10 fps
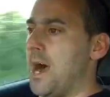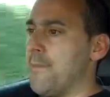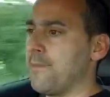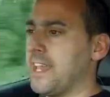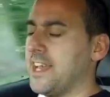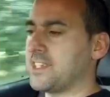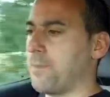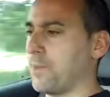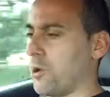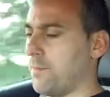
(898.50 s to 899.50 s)
Hit us up in
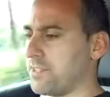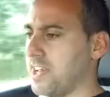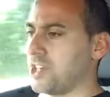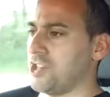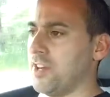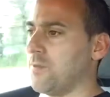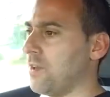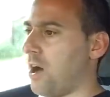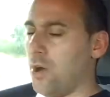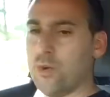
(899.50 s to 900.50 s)
the comment section, and
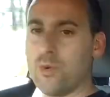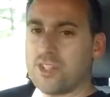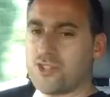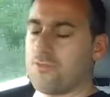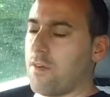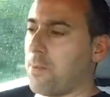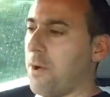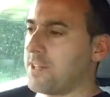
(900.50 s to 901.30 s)
I'll always reply to